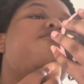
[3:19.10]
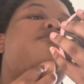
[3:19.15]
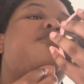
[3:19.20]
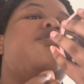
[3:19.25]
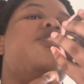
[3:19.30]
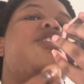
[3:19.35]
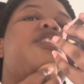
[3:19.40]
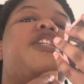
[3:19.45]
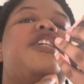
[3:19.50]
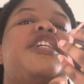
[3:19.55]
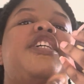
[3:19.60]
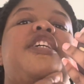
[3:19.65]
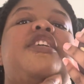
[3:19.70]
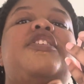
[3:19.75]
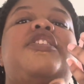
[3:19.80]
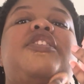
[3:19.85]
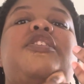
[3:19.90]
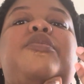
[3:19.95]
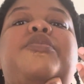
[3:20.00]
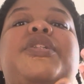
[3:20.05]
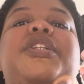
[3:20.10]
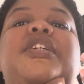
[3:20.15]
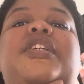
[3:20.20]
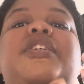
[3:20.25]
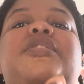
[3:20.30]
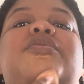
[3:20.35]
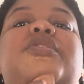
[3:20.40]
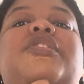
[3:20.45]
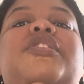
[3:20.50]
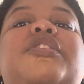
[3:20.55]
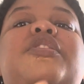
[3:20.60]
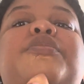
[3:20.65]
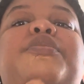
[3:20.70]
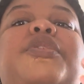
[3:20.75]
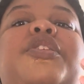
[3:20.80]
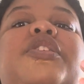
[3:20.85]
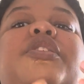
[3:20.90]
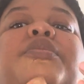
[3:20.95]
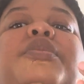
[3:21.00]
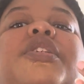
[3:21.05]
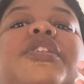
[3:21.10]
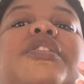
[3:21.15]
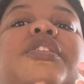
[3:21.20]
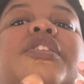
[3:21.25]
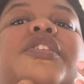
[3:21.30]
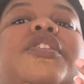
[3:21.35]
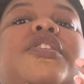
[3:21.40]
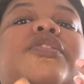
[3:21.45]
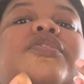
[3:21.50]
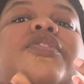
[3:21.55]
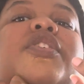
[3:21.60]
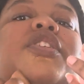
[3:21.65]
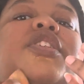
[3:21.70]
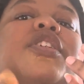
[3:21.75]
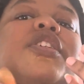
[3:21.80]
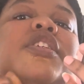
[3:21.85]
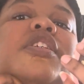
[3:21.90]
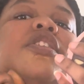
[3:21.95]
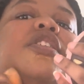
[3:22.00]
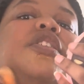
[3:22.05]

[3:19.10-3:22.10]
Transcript: I like how it's applying with this beauty blender so far.